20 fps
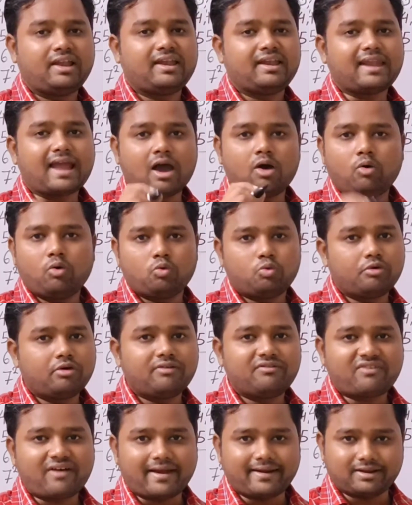Now, we
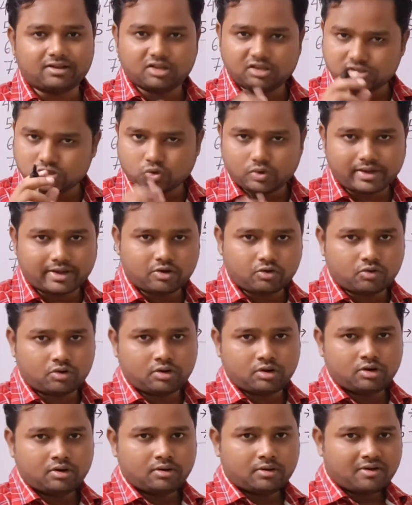will find the square root.
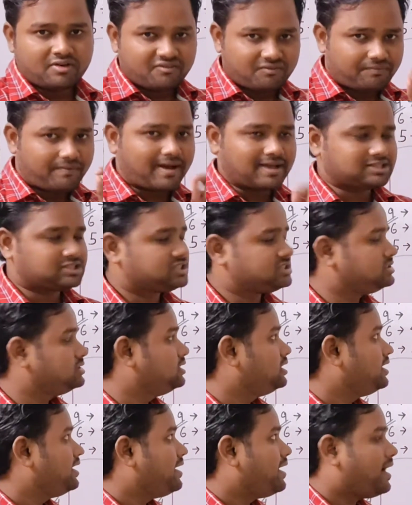First,
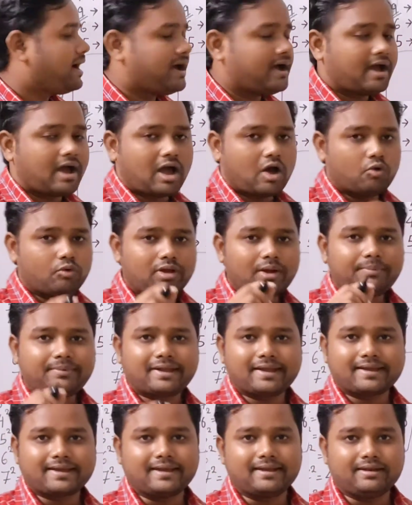we have
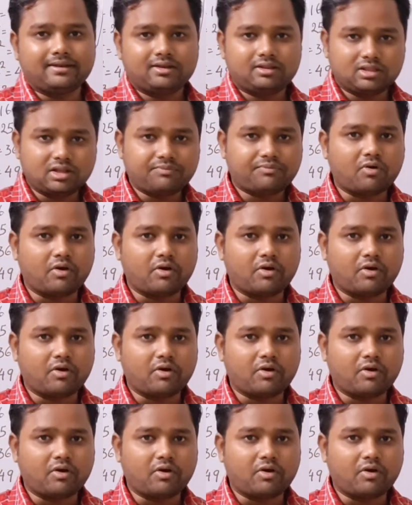taken the